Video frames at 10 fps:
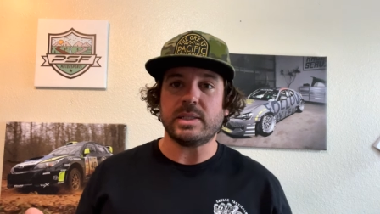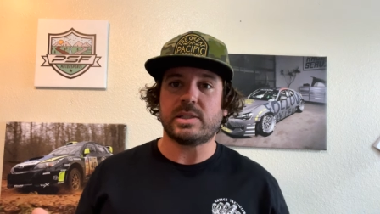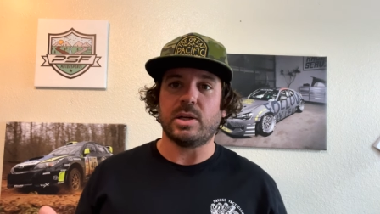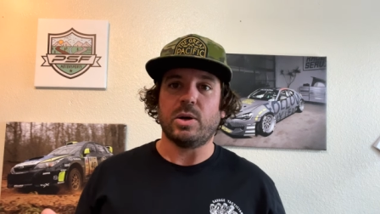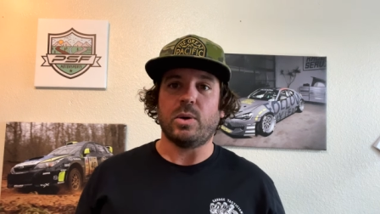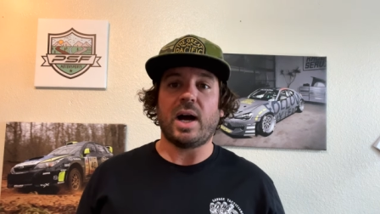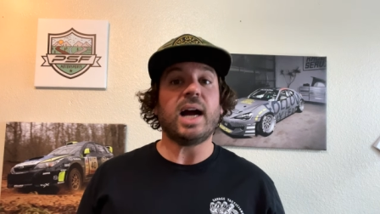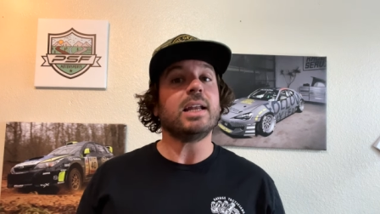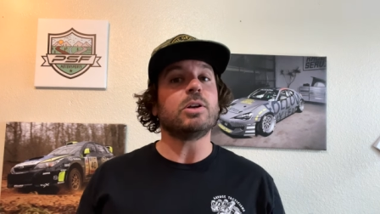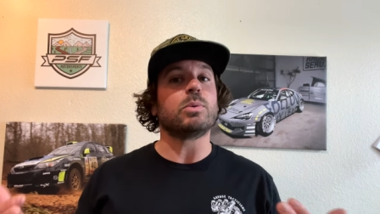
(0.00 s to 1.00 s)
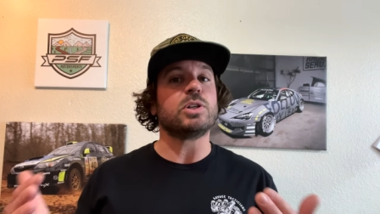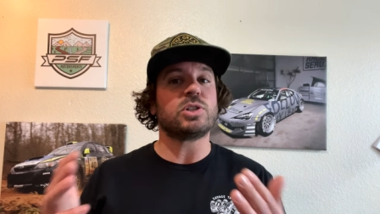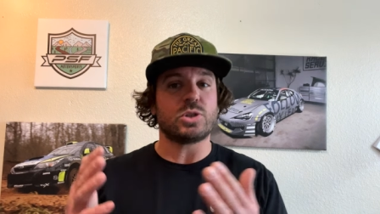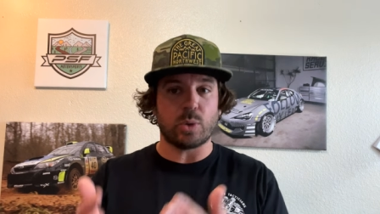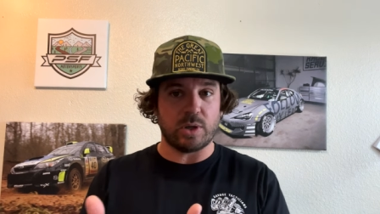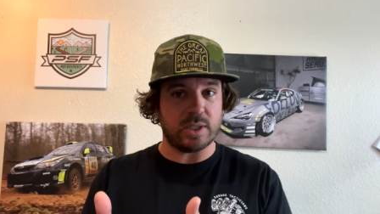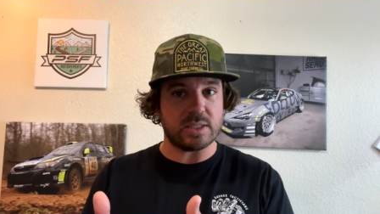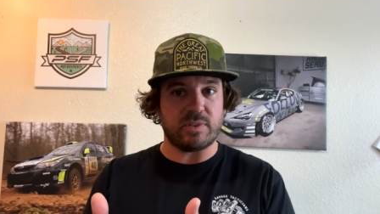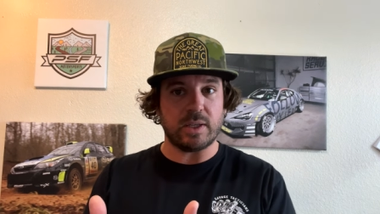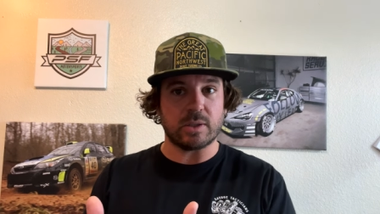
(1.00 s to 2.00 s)
So I didn't restore this
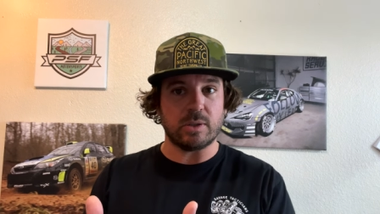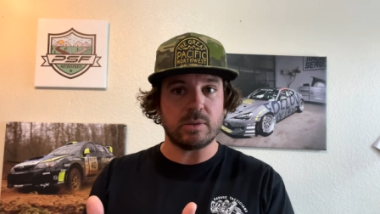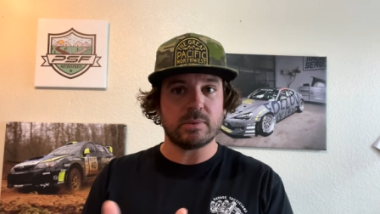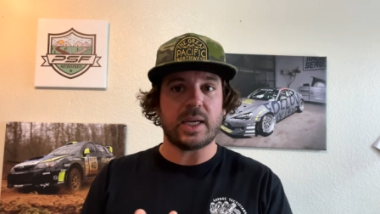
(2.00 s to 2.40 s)
vehicle,